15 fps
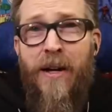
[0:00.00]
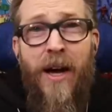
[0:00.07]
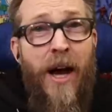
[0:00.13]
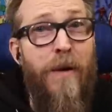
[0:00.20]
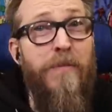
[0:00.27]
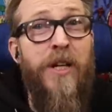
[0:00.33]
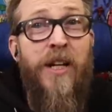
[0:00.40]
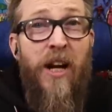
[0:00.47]

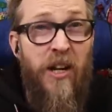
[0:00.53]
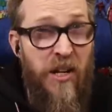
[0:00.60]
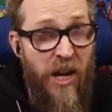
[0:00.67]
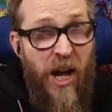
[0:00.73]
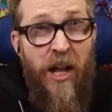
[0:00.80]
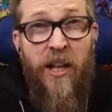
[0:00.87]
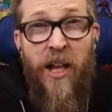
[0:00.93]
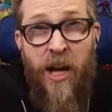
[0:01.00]
I'm gonna
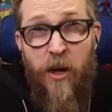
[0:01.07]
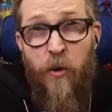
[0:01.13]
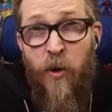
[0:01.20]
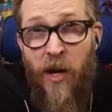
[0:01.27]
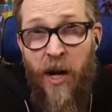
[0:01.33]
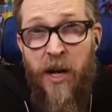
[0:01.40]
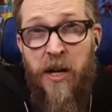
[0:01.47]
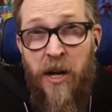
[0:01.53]
not like what
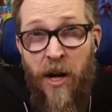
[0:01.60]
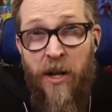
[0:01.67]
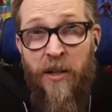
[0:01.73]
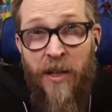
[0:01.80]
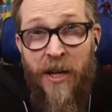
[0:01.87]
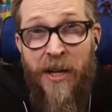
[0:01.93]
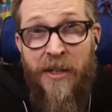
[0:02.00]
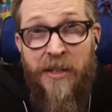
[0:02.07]
I not
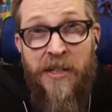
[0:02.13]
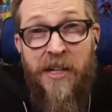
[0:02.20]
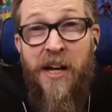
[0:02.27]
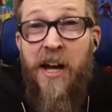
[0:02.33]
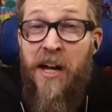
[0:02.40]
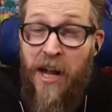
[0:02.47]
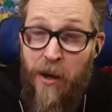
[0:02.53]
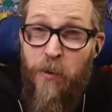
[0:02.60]
like,
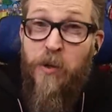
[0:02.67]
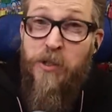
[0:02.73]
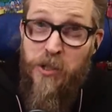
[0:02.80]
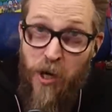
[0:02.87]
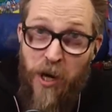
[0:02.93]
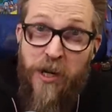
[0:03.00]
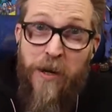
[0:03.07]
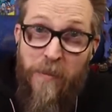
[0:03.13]
and I will
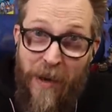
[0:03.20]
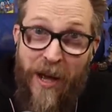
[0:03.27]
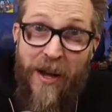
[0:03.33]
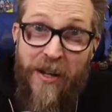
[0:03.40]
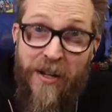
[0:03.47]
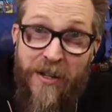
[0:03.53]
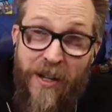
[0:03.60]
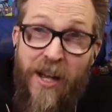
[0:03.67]
talk about
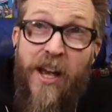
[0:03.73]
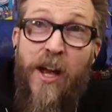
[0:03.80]
it.